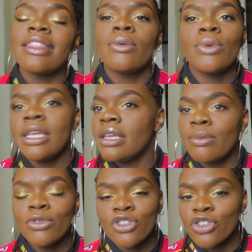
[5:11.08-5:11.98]
And then
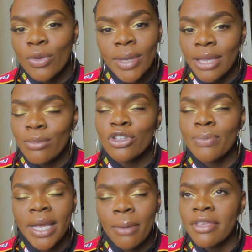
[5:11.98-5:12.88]
he would just do it. He would
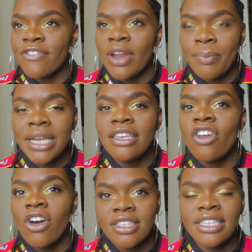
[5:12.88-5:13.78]
just pick up his flipping
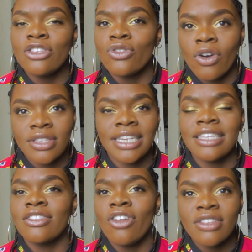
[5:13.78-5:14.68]
nasty socks and
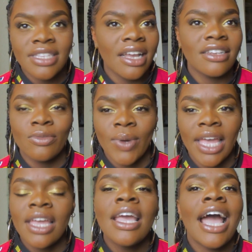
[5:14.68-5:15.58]
his nasty
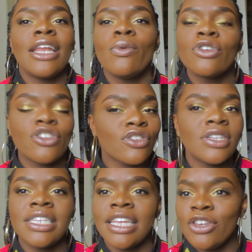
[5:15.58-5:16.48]
underwear and he could just
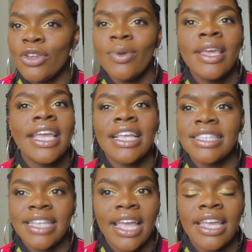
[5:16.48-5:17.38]
continue
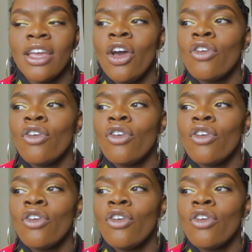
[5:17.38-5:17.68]
his day.